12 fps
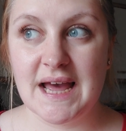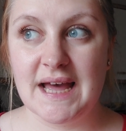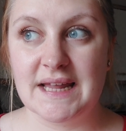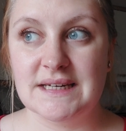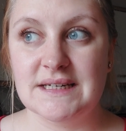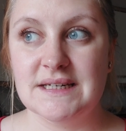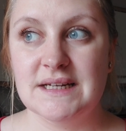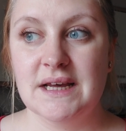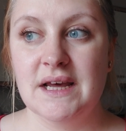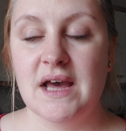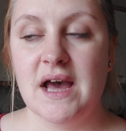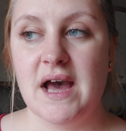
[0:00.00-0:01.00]
and
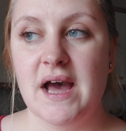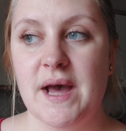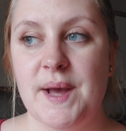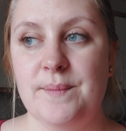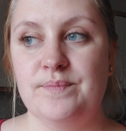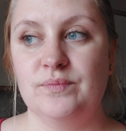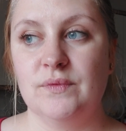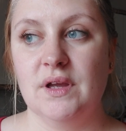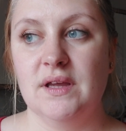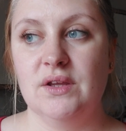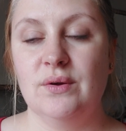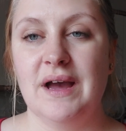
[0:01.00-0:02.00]

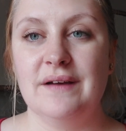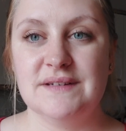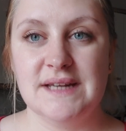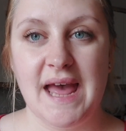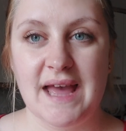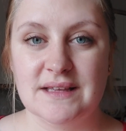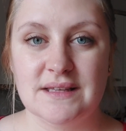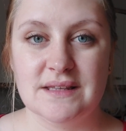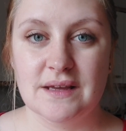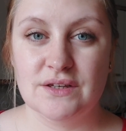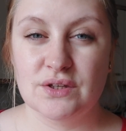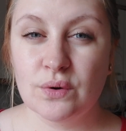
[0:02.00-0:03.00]
you have to
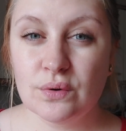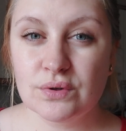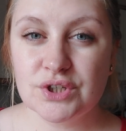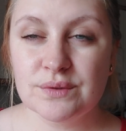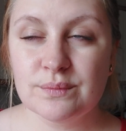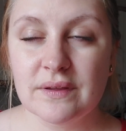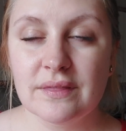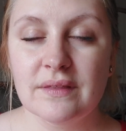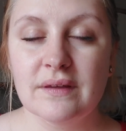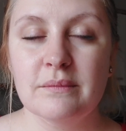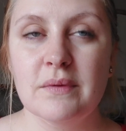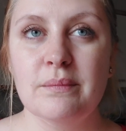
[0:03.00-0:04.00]
exercise caution with
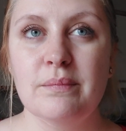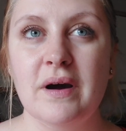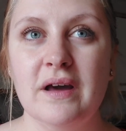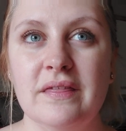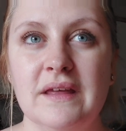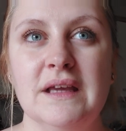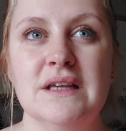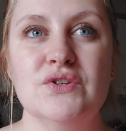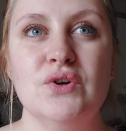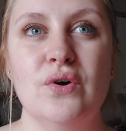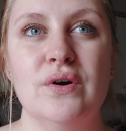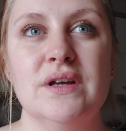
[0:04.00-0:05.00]
them, but I think as
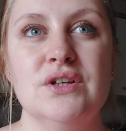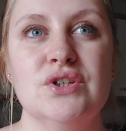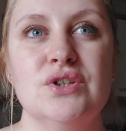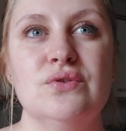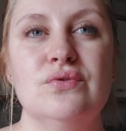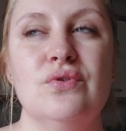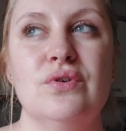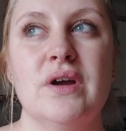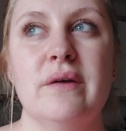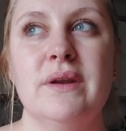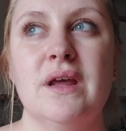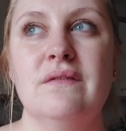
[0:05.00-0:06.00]
long as you're not
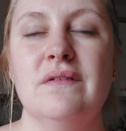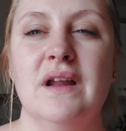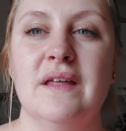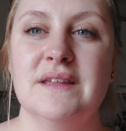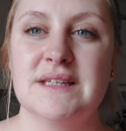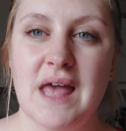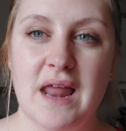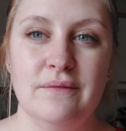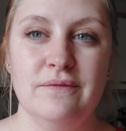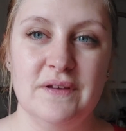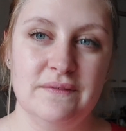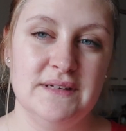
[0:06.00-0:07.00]
going over like the
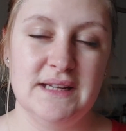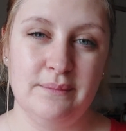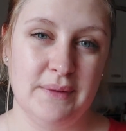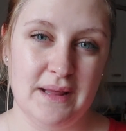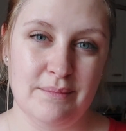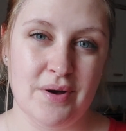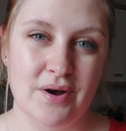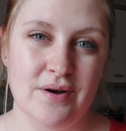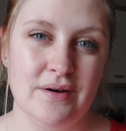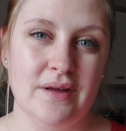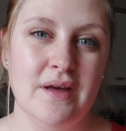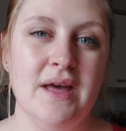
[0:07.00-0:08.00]
10-15 minute
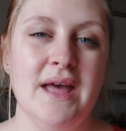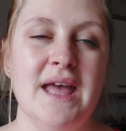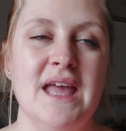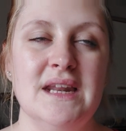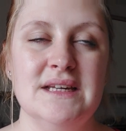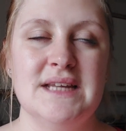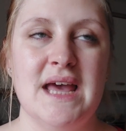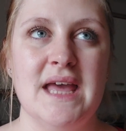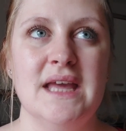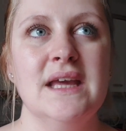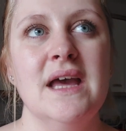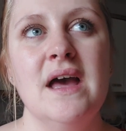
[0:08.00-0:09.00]
mark in a
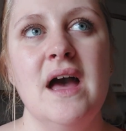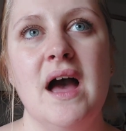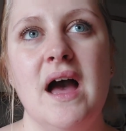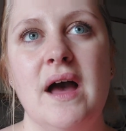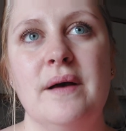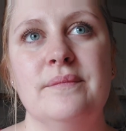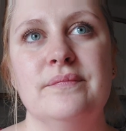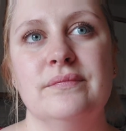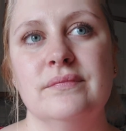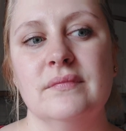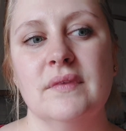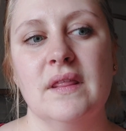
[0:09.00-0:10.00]
day,
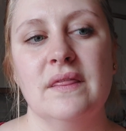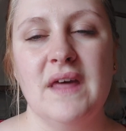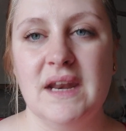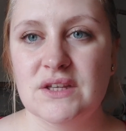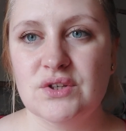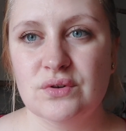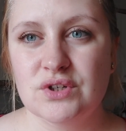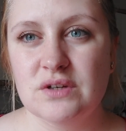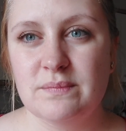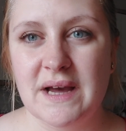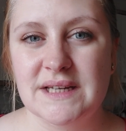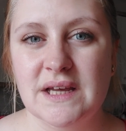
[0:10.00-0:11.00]
then it's not too
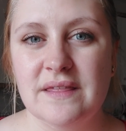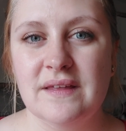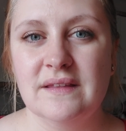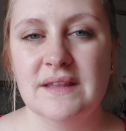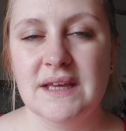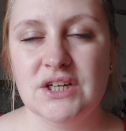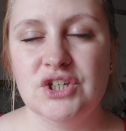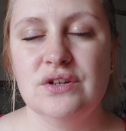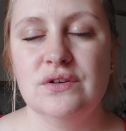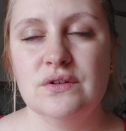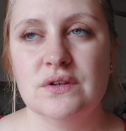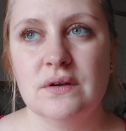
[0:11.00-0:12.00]
bad. I think the
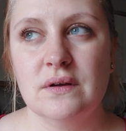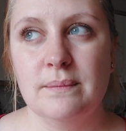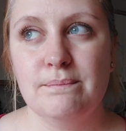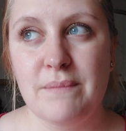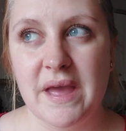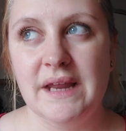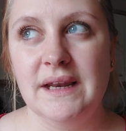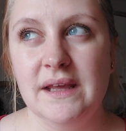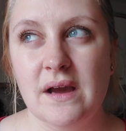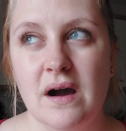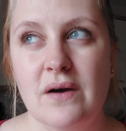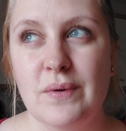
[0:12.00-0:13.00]
issues
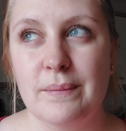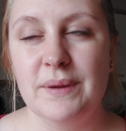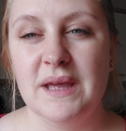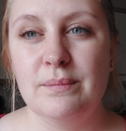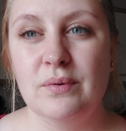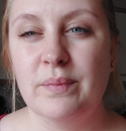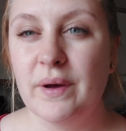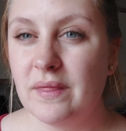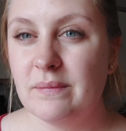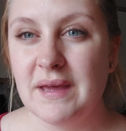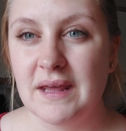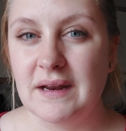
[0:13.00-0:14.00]
mainly are when people put
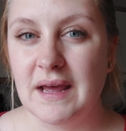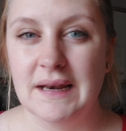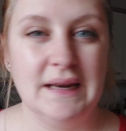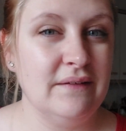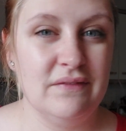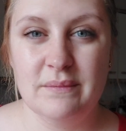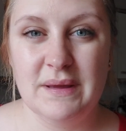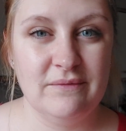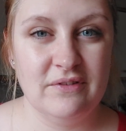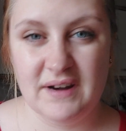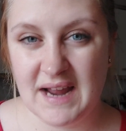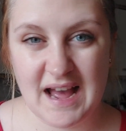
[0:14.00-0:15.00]
them in and leave them in
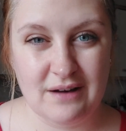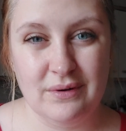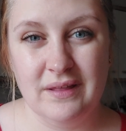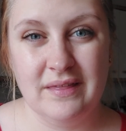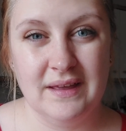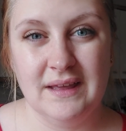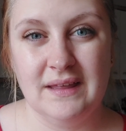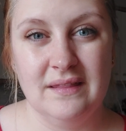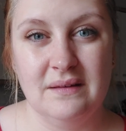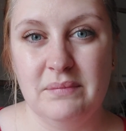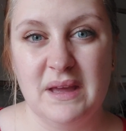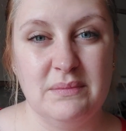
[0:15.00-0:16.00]
for an hour thinking
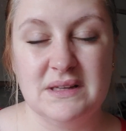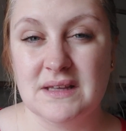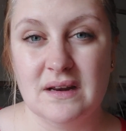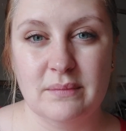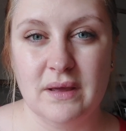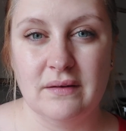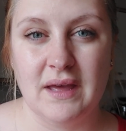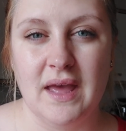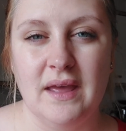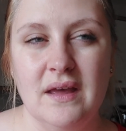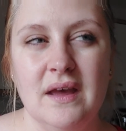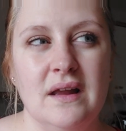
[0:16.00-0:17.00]
that baby's going to be
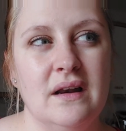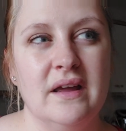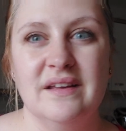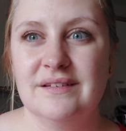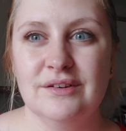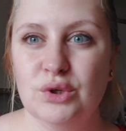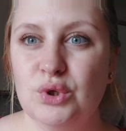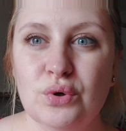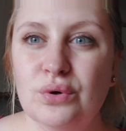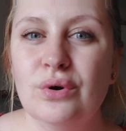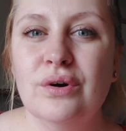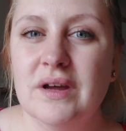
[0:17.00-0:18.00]
okay. Like,
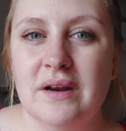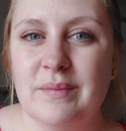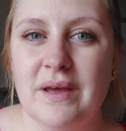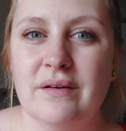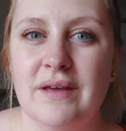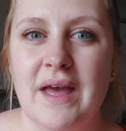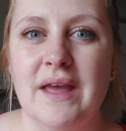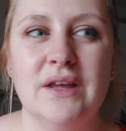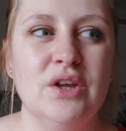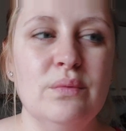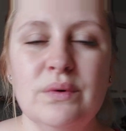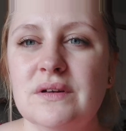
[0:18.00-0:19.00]
you're not going to be okay.
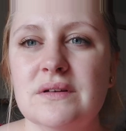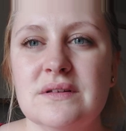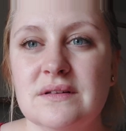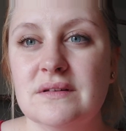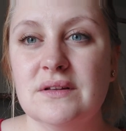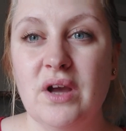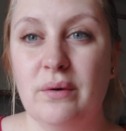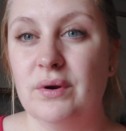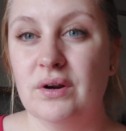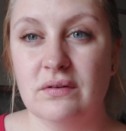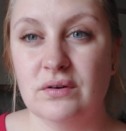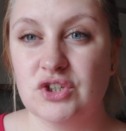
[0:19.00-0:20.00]
You wouldn't go on
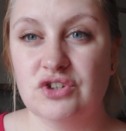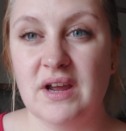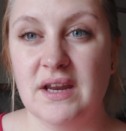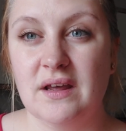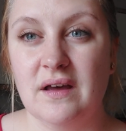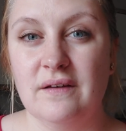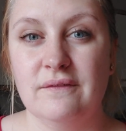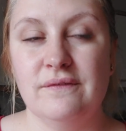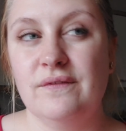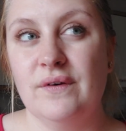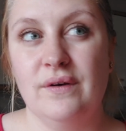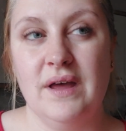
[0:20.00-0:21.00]
a cross trainer
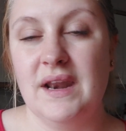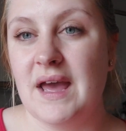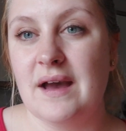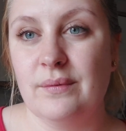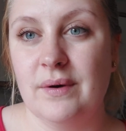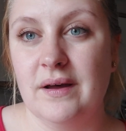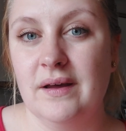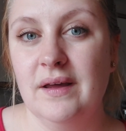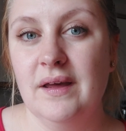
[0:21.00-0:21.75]
for an hour